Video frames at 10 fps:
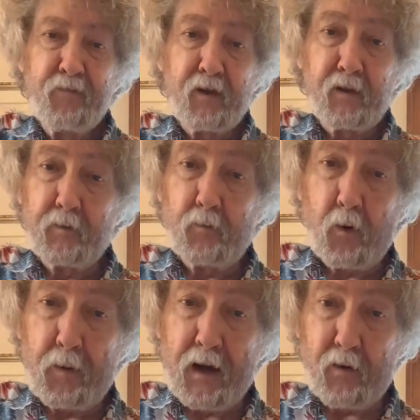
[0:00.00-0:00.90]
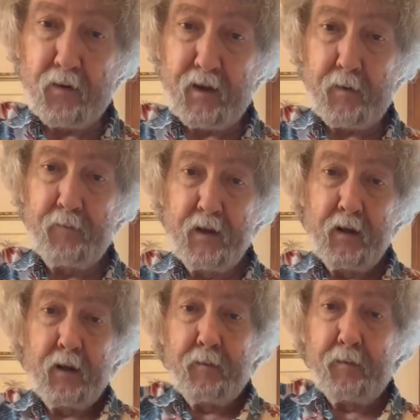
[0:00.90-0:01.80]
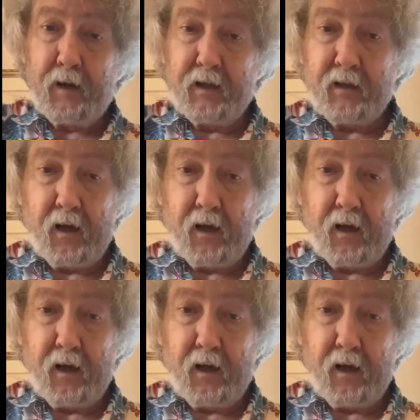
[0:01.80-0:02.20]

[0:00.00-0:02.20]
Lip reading: little more power there, but